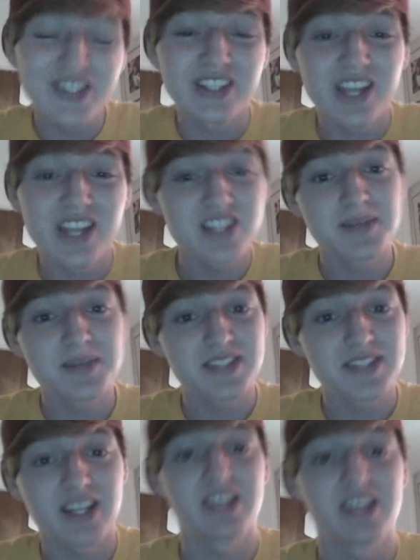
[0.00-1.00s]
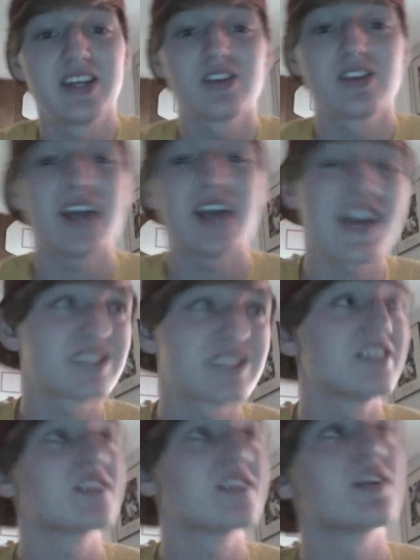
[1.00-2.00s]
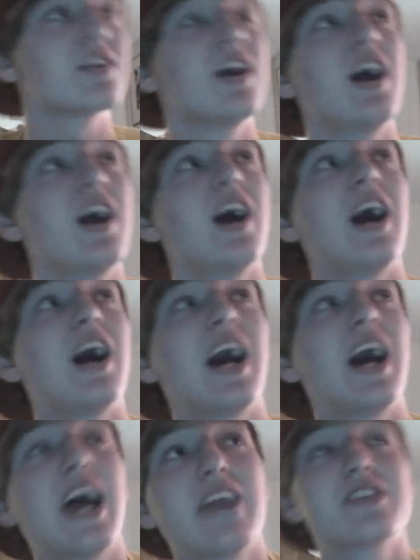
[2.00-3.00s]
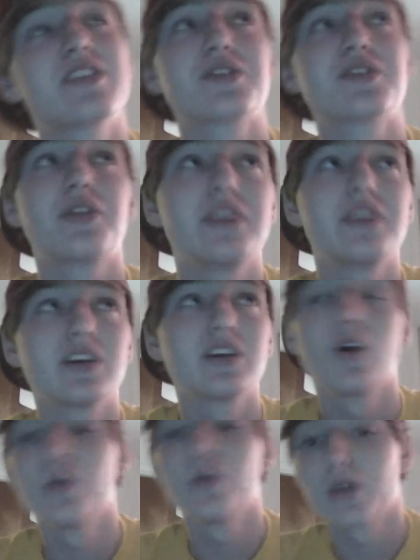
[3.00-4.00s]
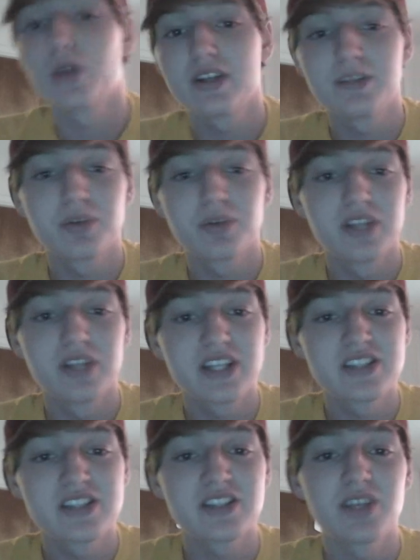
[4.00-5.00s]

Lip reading: you could say this is my second year. Last year, I had this little thing going where I did predictions.